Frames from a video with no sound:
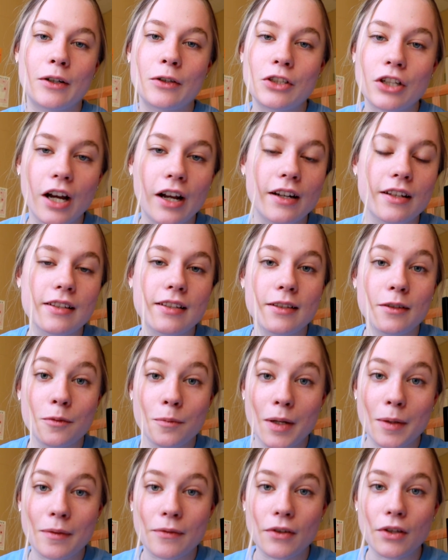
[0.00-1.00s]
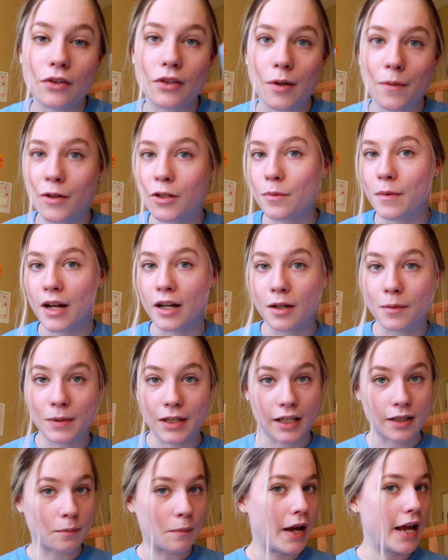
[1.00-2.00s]
which honestly will make me feel so much better
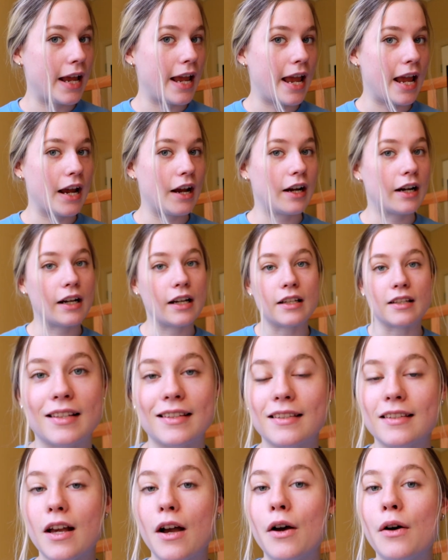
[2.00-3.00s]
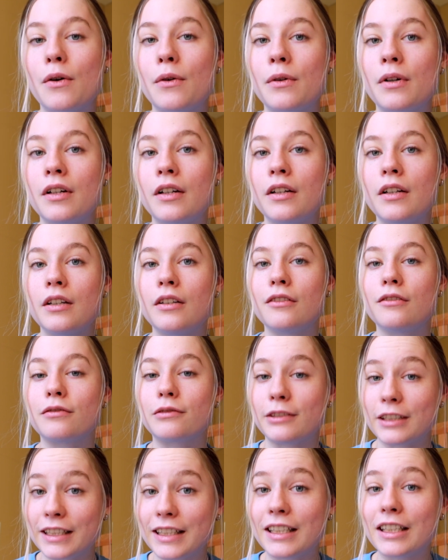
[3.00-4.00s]
because my hair is so
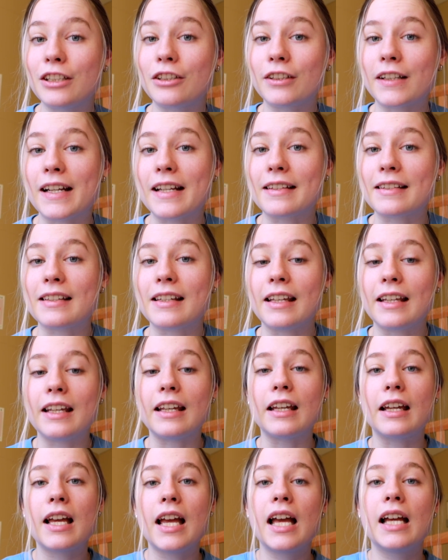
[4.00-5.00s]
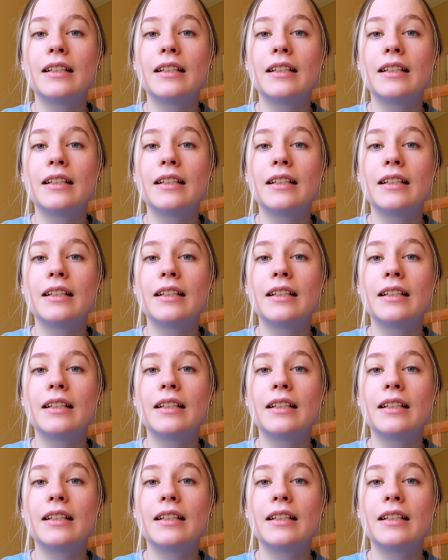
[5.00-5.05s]
freaking greasy.